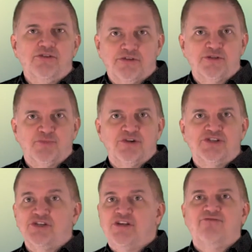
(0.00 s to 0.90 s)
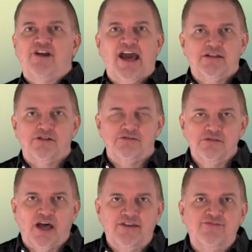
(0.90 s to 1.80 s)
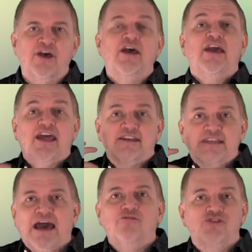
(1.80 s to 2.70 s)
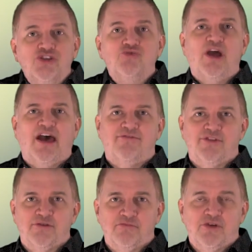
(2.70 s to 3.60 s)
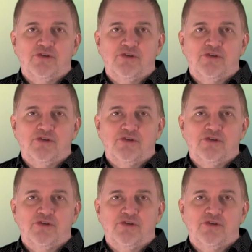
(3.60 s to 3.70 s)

that this person never had in their life, and now you have them.